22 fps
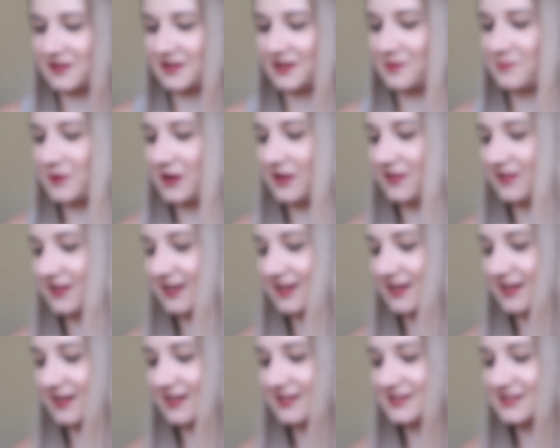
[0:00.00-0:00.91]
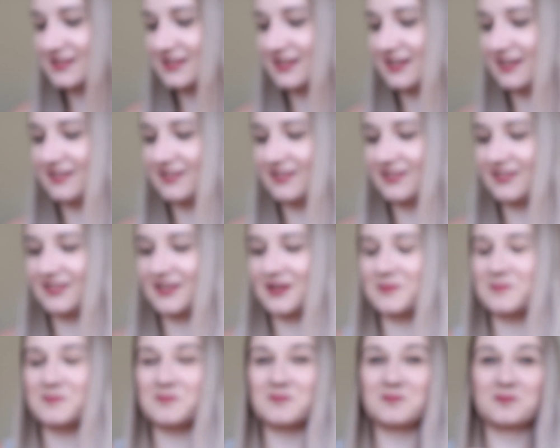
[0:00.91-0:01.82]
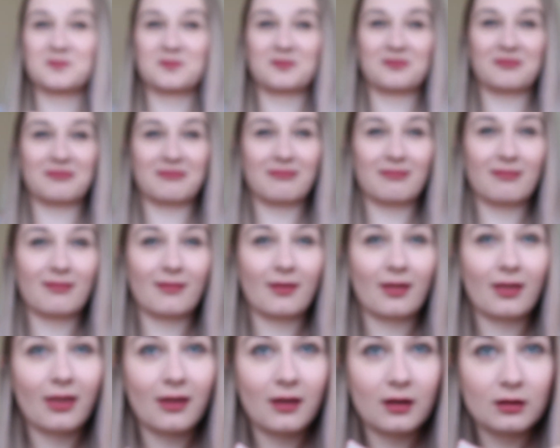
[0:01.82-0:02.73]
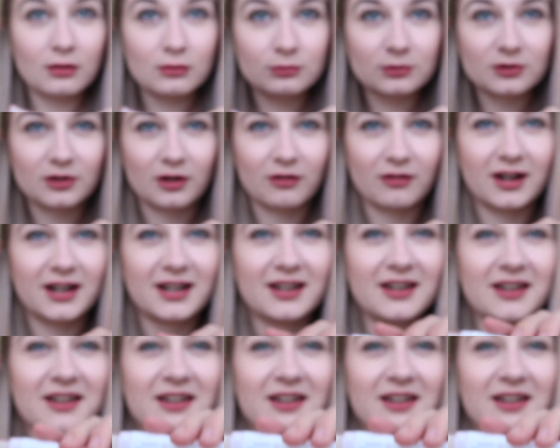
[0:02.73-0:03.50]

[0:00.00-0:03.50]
thing about this is, the only